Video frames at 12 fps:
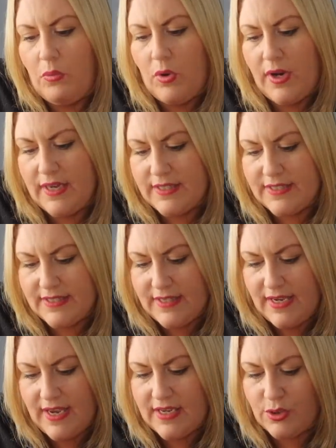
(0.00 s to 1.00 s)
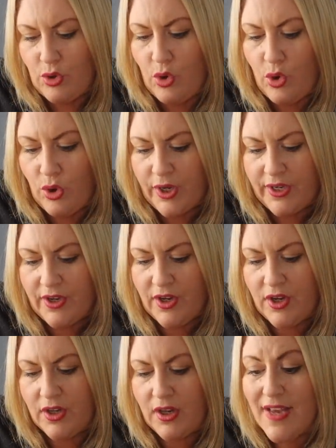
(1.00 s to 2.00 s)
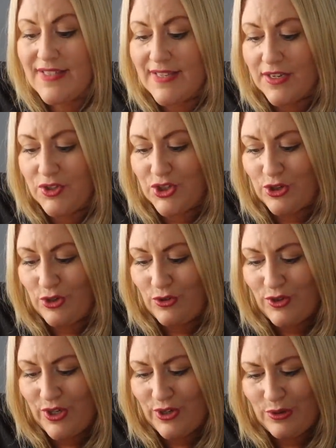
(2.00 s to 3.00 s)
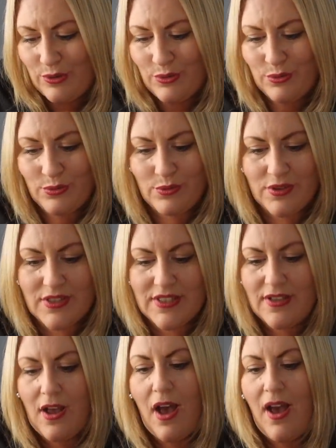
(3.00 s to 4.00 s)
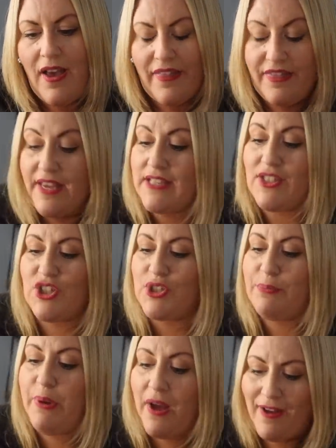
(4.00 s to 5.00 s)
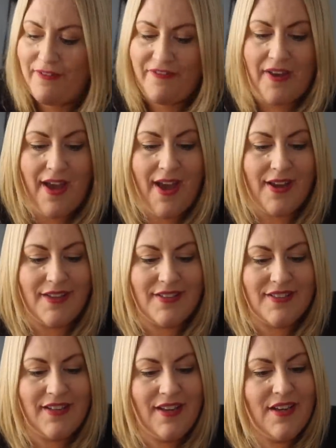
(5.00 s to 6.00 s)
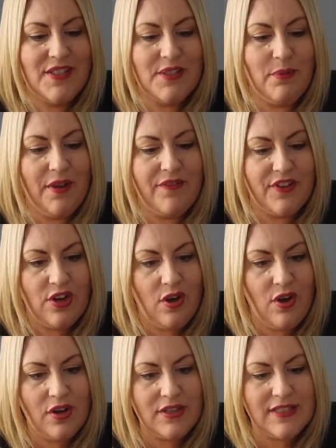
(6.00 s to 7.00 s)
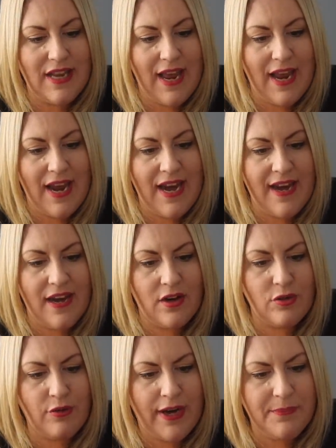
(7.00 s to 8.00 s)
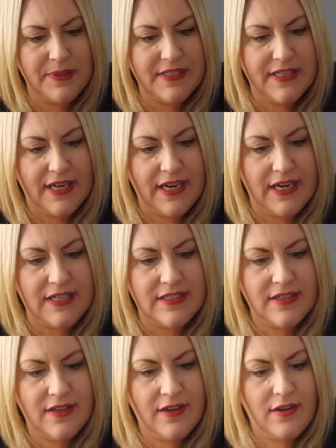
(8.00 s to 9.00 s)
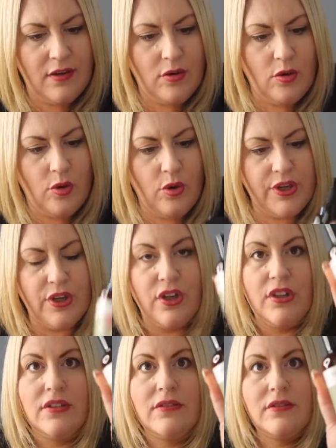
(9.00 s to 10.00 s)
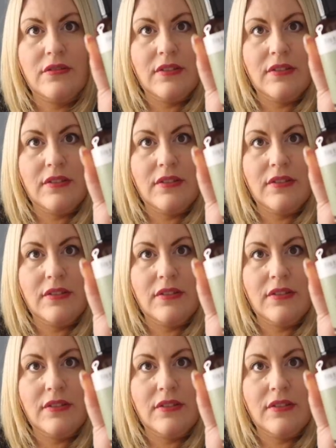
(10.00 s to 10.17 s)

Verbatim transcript: What is this? Oil, essential oils. These are just perfect. So I've got a grapeseed oil,